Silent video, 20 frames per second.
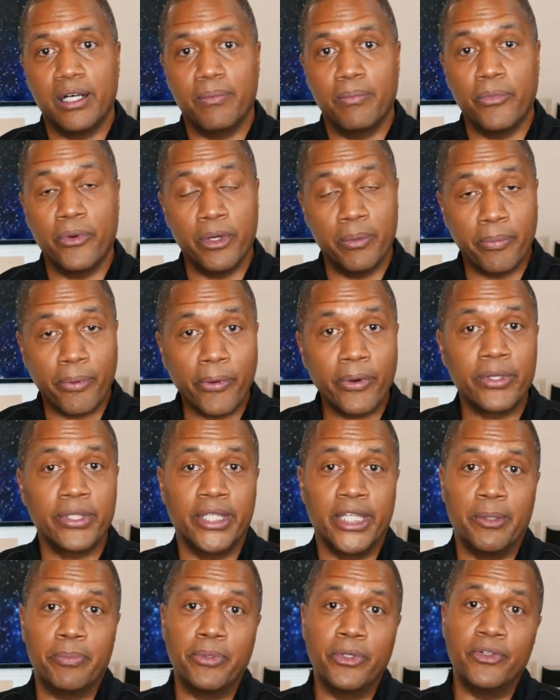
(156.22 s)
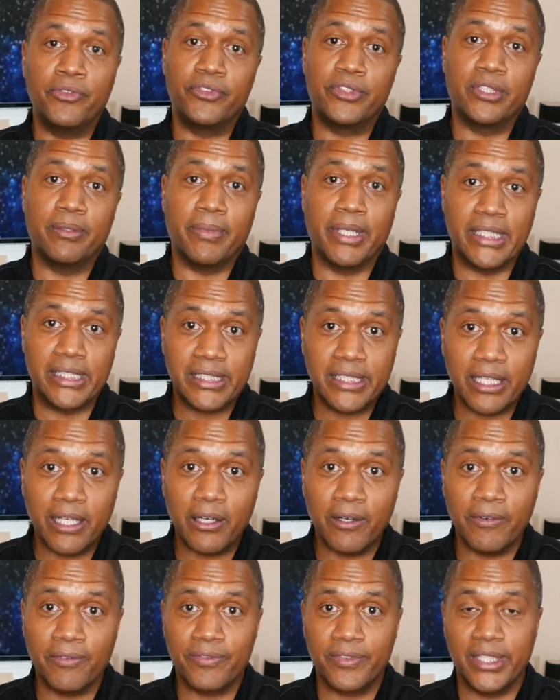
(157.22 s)
more importantly, prove to
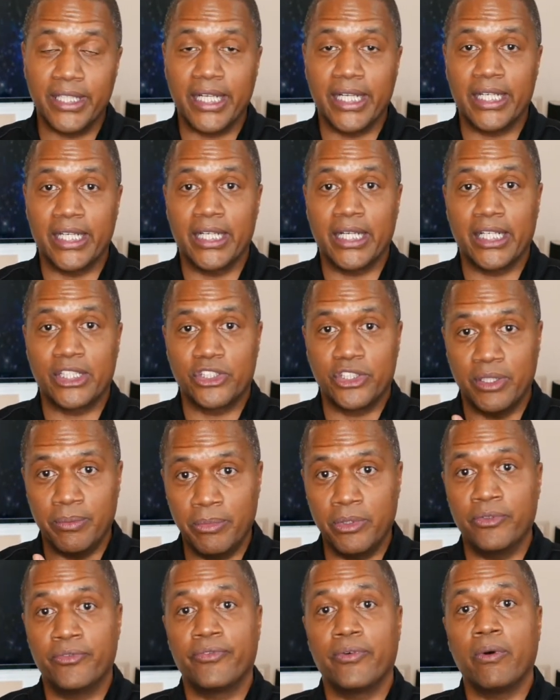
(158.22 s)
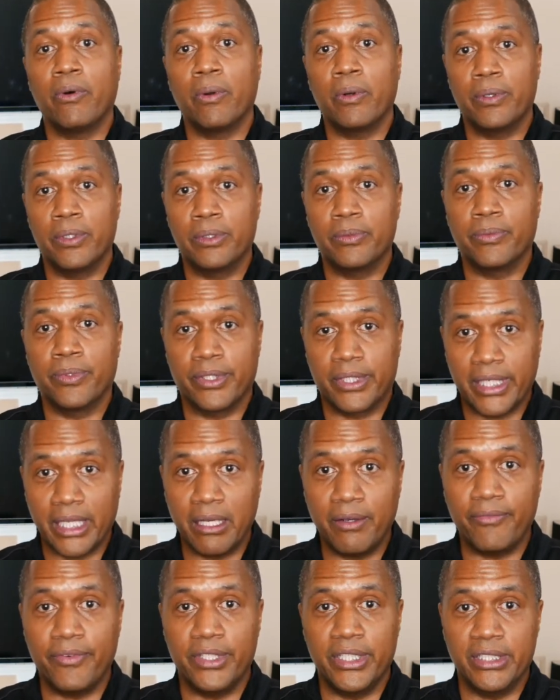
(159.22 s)
myself that I could actually move forward with
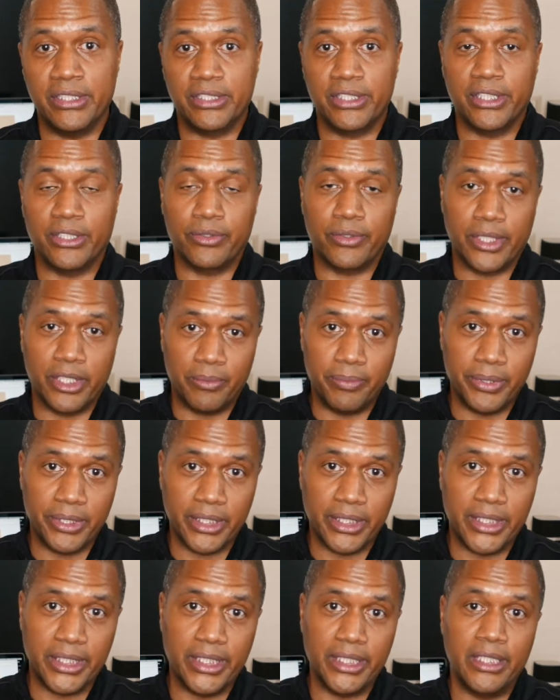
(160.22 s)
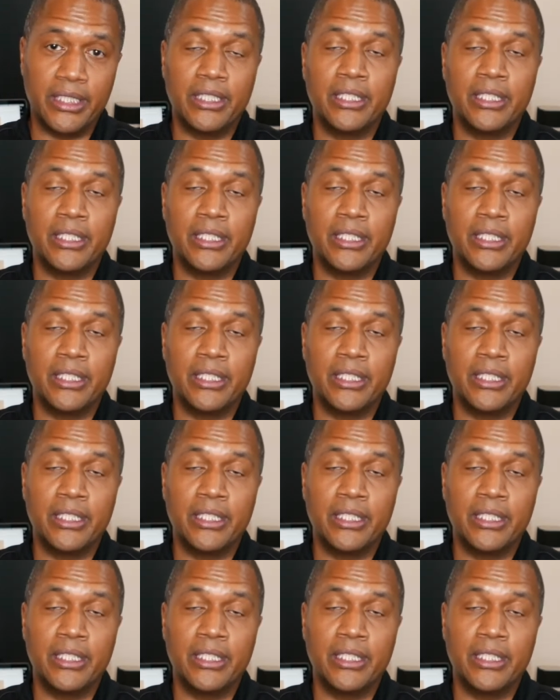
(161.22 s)
confidence and credibility.